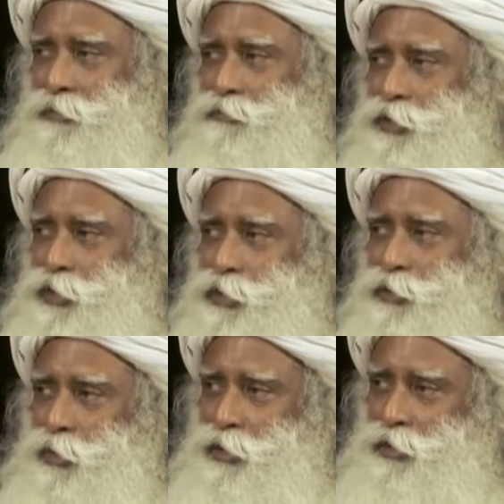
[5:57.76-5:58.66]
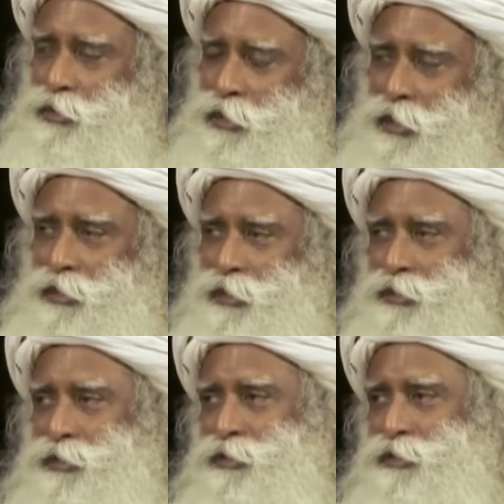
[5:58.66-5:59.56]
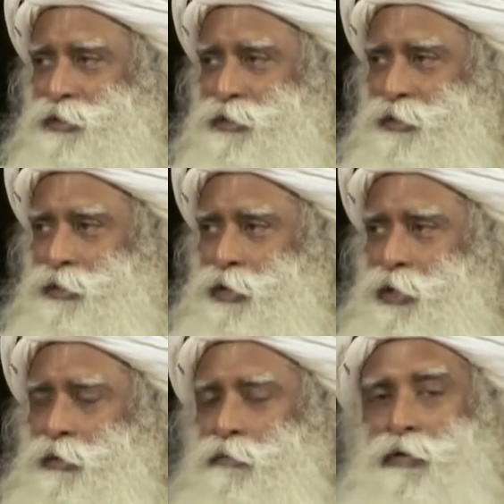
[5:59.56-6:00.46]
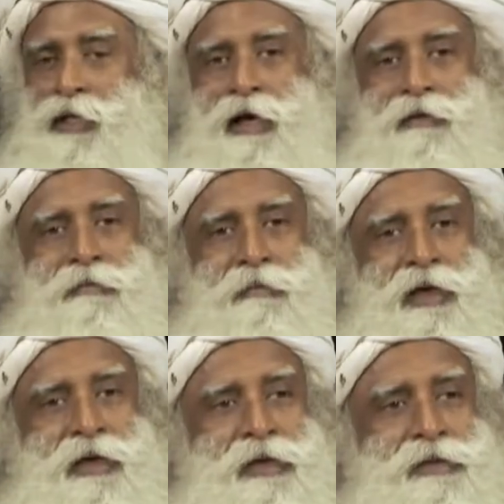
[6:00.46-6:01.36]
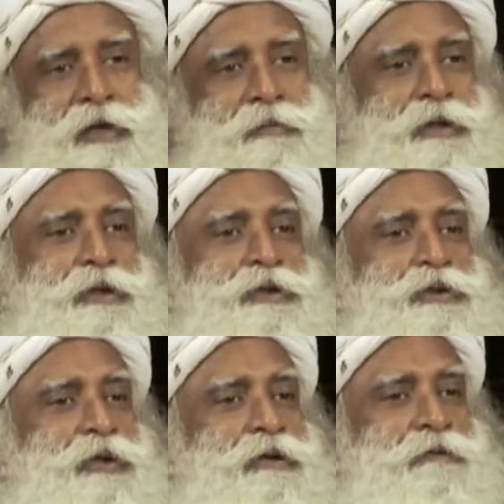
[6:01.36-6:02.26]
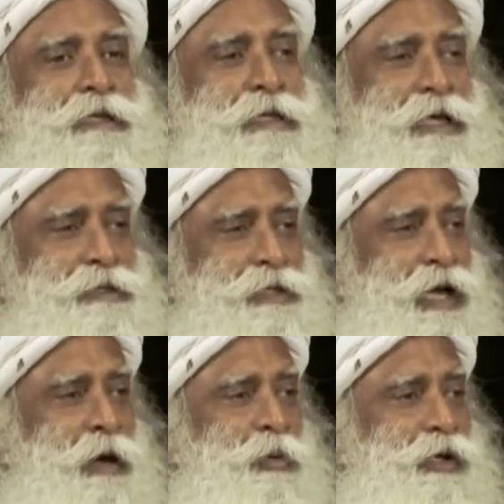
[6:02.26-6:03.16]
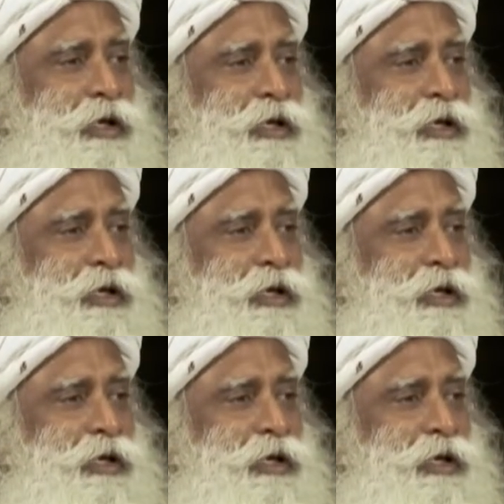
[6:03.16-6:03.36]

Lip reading: We need to understand this. Without making something truly fantastic happening